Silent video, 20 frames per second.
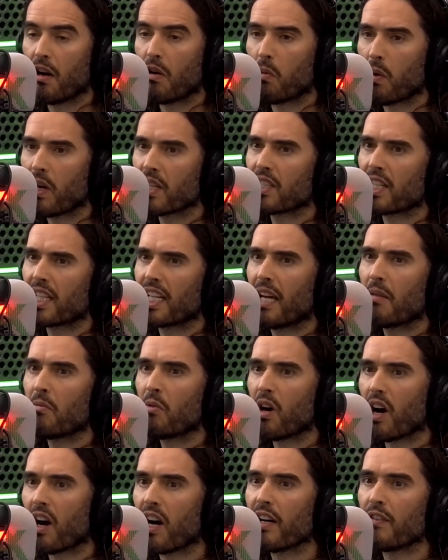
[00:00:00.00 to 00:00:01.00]
once again,
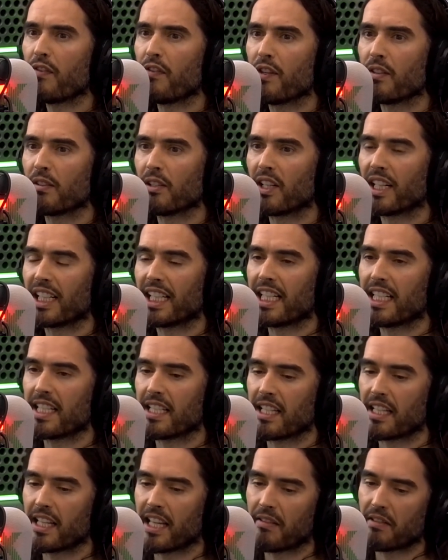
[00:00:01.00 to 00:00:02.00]
what I feel like is
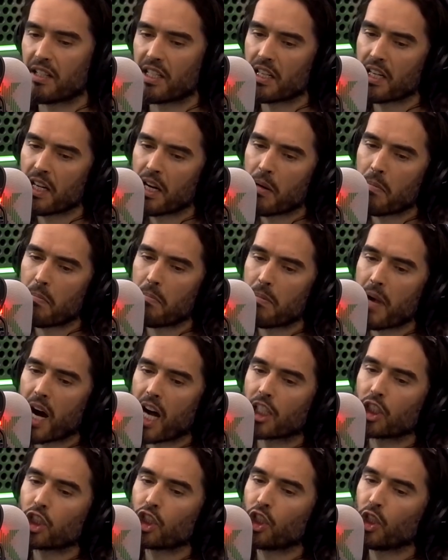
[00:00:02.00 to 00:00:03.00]
that there is
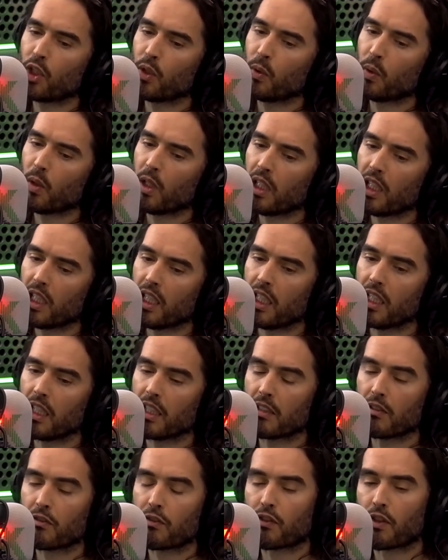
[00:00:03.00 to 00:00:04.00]
much to
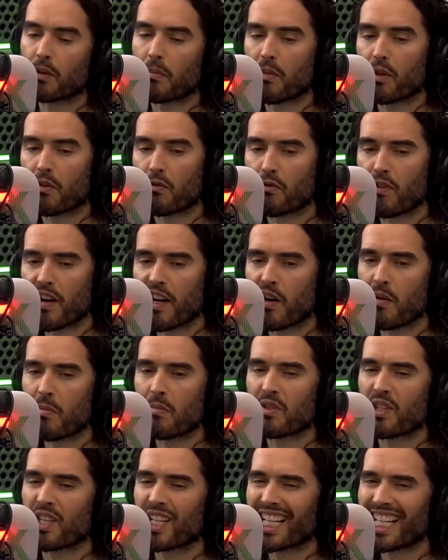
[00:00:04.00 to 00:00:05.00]
learn from the
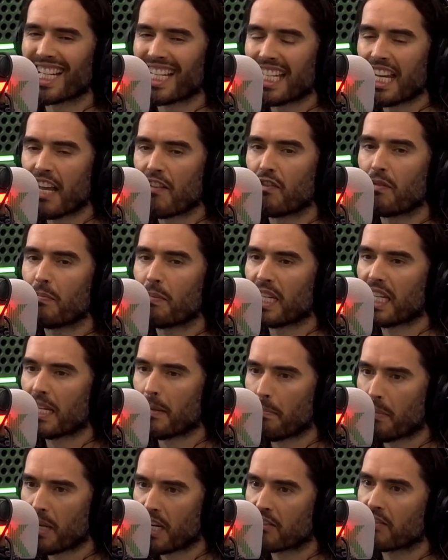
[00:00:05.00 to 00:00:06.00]
realms that can never be
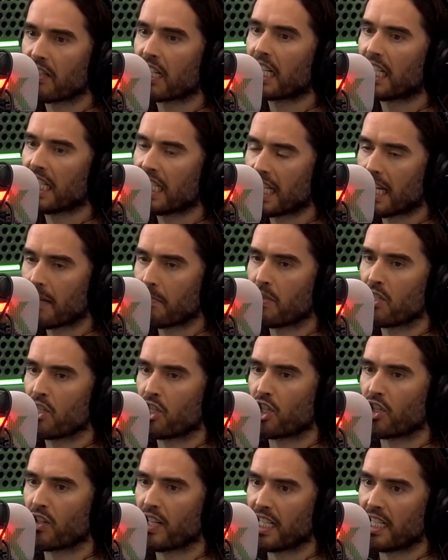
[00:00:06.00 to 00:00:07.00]
empirically
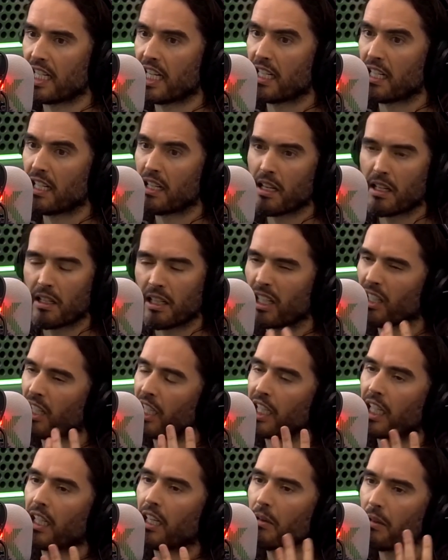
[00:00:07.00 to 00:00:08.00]
demonstrated. And I
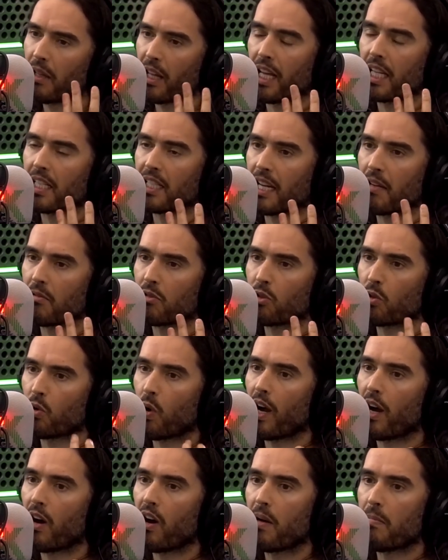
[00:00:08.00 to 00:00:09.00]
know that sounds
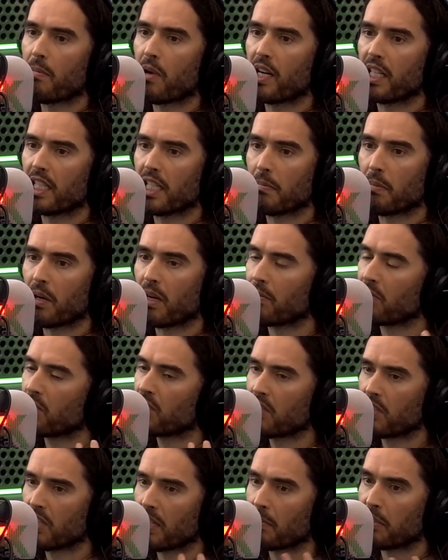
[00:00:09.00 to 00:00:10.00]
quite high-minded, but I'm
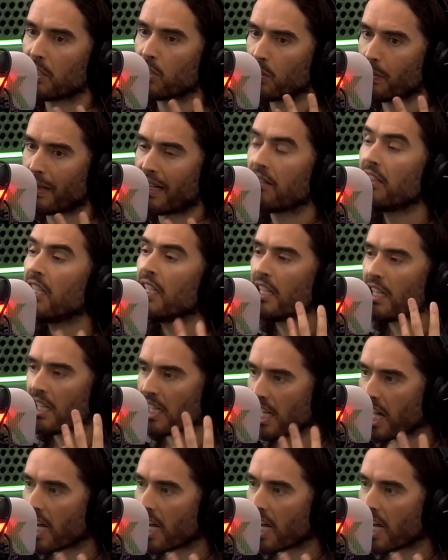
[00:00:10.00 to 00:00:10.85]
simply talking about